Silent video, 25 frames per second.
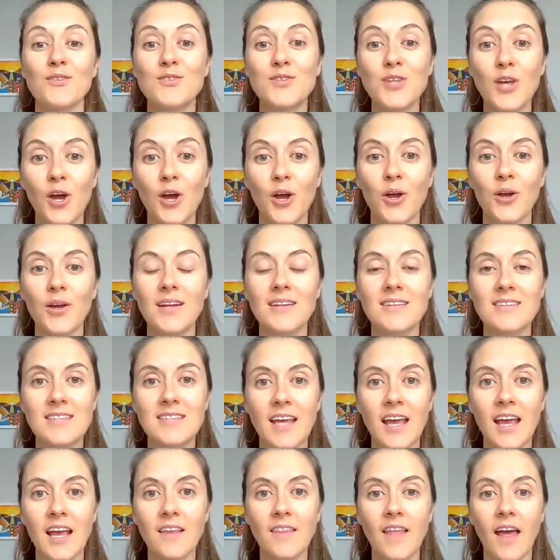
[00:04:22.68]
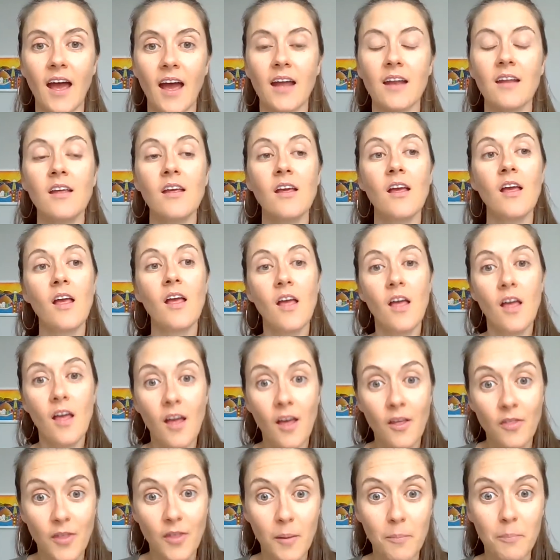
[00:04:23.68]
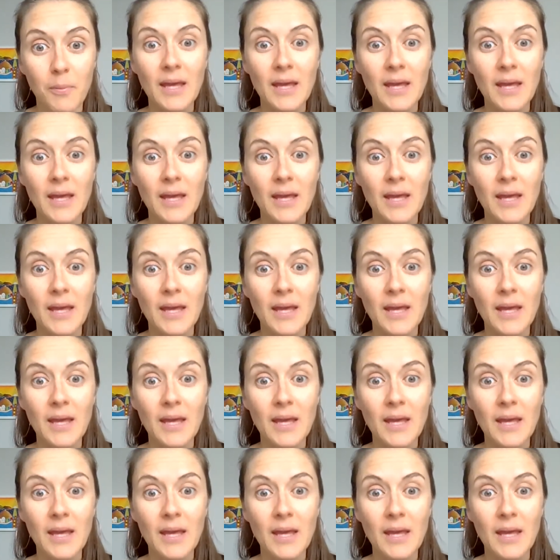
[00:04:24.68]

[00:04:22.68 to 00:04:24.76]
So in saying that, the